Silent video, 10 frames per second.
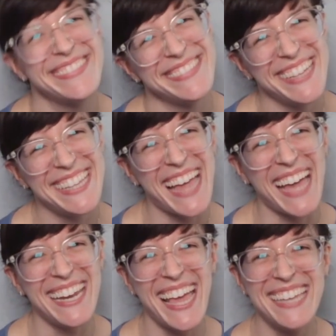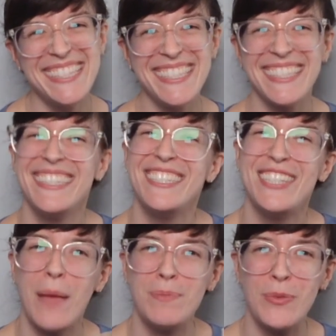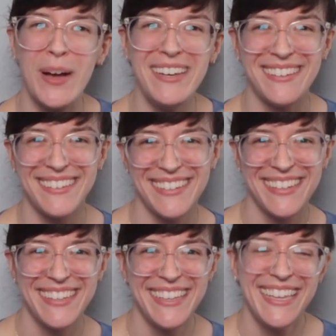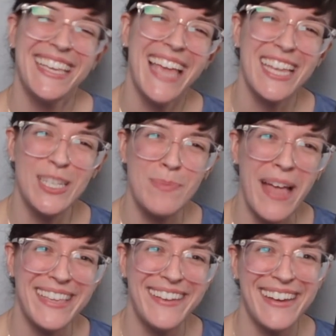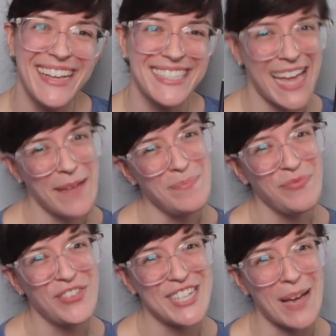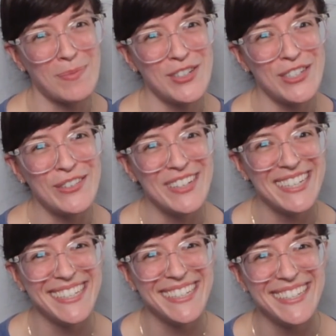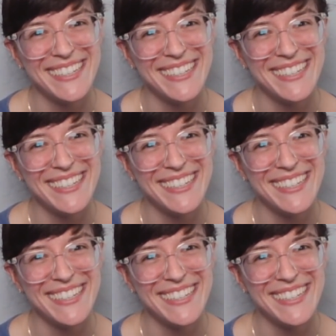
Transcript: And that ends chapter one. Catch us back here next time for Chapter 2.